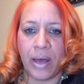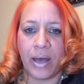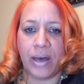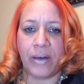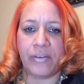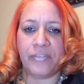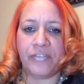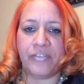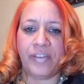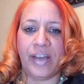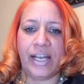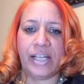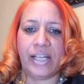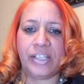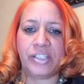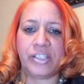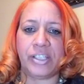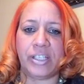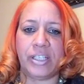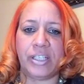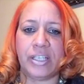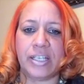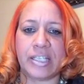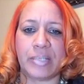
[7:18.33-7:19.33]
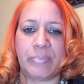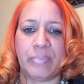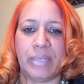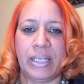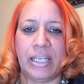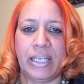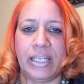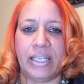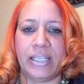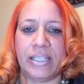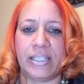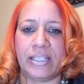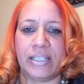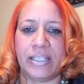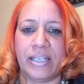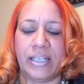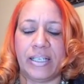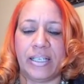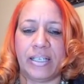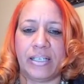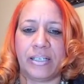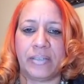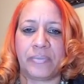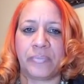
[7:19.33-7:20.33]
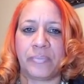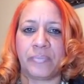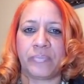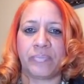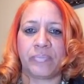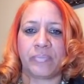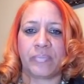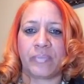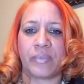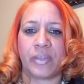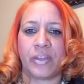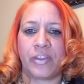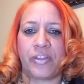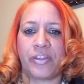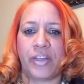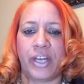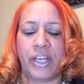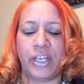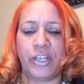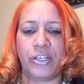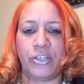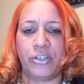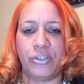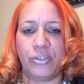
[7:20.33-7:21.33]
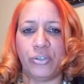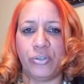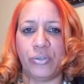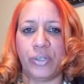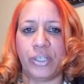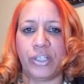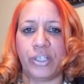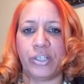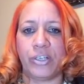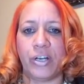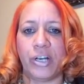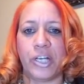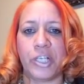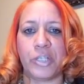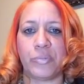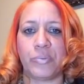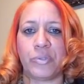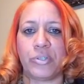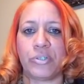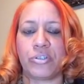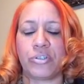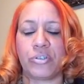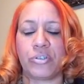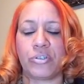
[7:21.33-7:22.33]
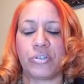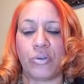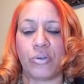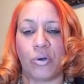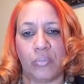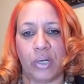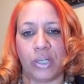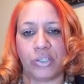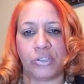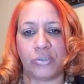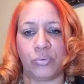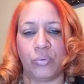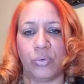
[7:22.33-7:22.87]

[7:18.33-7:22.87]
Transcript: Evangelist Melinda, thank you and your husband so much.